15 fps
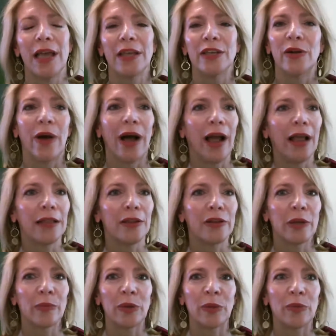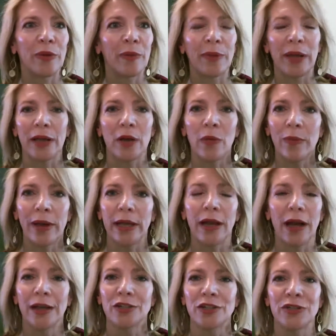I look at people and I'm like, oh my
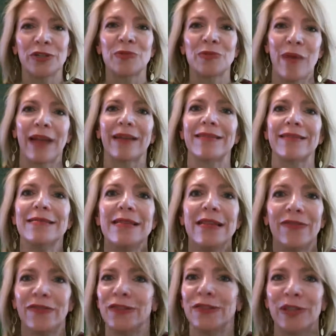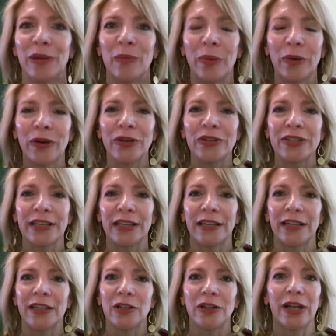gosh, this magnificent person, and
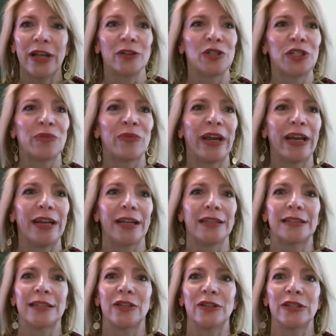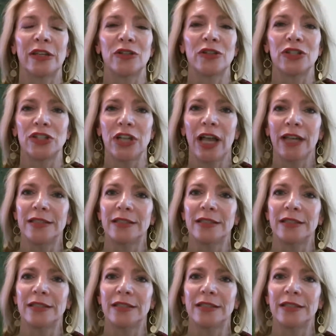look how she radiates and look how she shines.